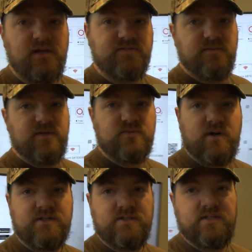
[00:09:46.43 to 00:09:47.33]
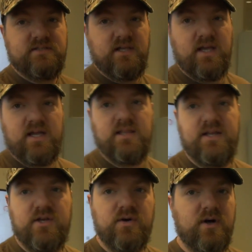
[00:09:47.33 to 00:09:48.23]
If somebody's watching this and
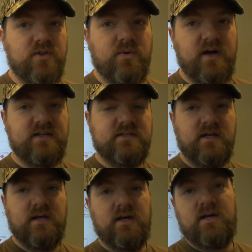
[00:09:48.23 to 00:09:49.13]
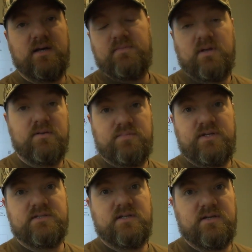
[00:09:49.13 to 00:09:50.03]
they know otherwise, uh,
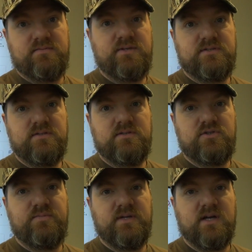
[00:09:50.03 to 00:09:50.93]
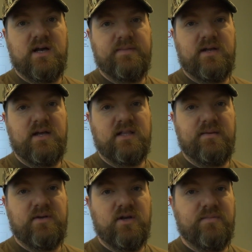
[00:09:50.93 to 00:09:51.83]
please uh, please shoot me a comment and
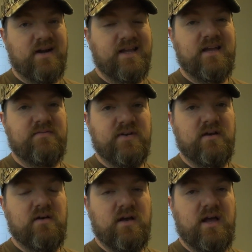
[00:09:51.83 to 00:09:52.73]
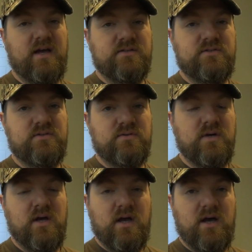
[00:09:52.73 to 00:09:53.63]
let me know. But I can't figure out how to
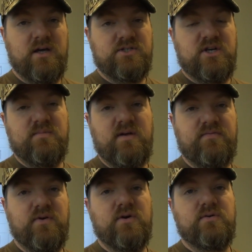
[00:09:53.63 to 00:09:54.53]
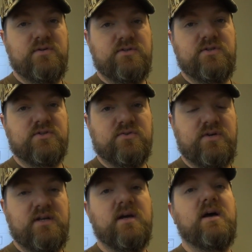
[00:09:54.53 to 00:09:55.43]
uh, share my phone to the
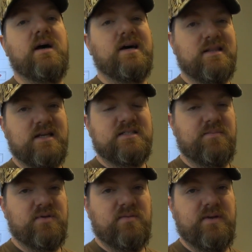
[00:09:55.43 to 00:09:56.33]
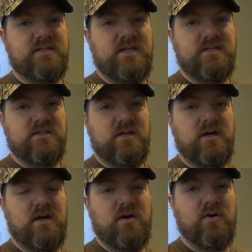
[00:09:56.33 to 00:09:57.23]
screen unless I put the base station
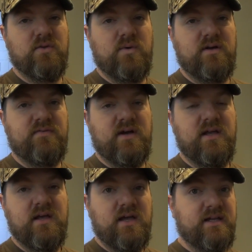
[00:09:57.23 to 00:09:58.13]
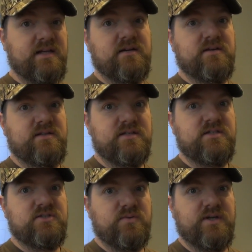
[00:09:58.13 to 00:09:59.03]
uh, on the Wi-Fi. And here in this
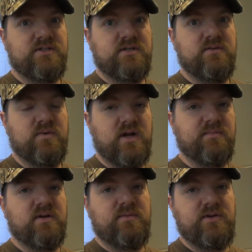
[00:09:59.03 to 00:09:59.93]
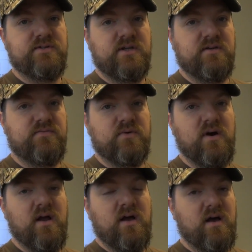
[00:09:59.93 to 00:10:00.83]
situation, what I'm going to be using it
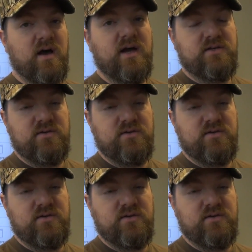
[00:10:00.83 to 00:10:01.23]
for, I